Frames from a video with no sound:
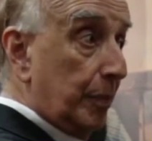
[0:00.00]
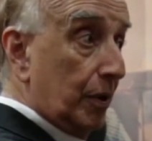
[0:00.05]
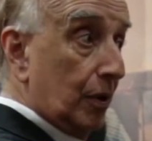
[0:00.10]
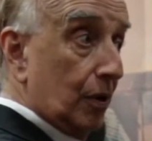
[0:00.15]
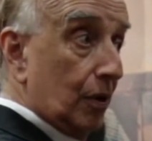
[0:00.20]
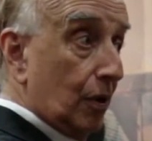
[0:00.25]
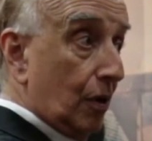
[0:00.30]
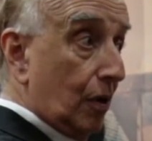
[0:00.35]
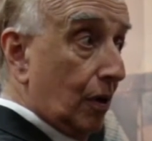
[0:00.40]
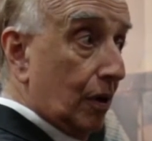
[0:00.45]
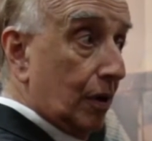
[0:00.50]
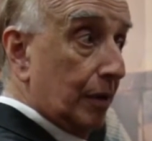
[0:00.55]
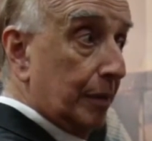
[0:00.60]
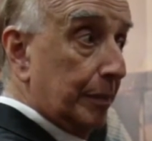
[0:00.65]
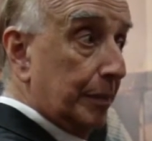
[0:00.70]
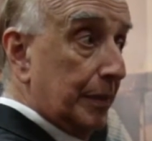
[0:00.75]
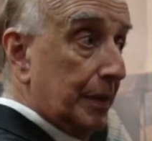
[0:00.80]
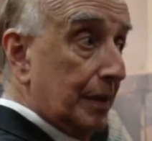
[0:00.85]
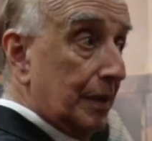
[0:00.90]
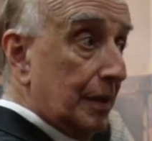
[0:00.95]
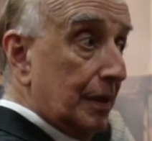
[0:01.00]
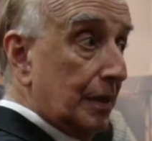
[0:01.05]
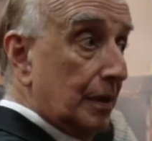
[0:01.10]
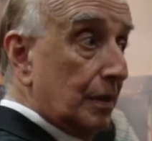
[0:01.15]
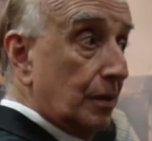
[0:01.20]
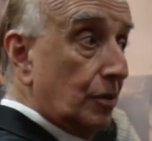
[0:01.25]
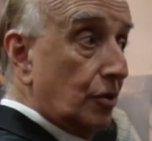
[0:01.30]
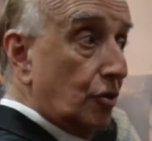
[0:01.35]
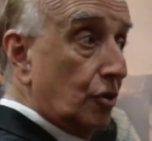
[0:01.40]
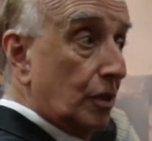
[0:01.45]
her arm,
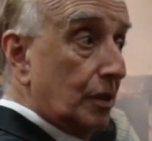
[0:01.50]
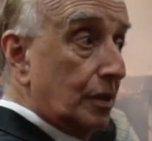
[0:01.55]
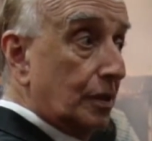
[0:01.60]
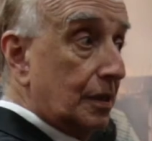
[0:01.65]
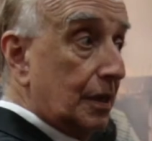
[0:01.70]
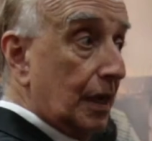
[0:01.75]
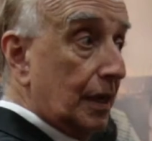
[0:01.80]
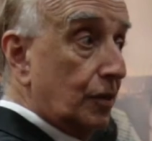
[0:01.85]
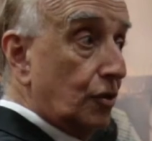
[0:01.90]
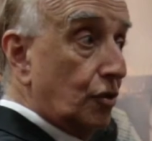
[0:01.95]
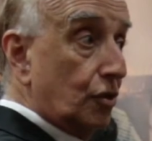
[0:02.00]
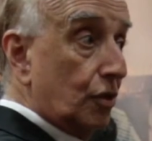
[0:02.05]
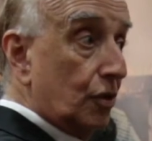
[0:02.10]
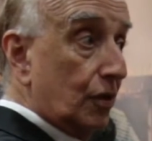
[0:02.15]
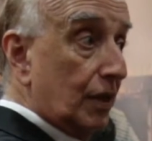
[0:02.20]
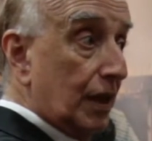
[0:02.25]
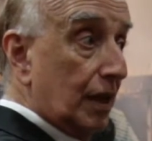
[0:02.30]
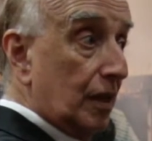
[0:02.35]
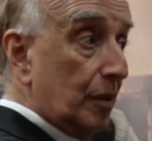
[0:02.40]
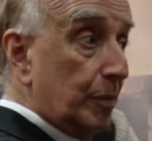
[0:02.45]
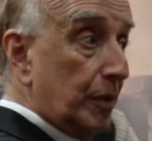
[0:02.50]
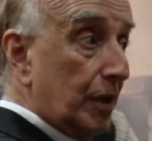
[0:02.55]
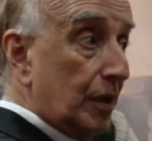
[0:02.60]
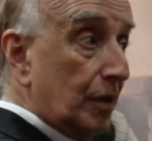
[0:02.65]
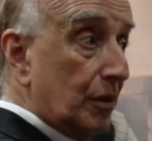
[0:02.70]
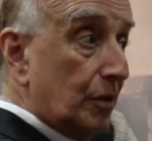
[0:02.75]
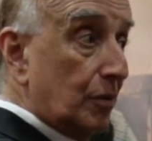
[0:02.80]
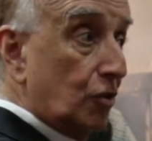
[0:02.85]
just touched her elbow.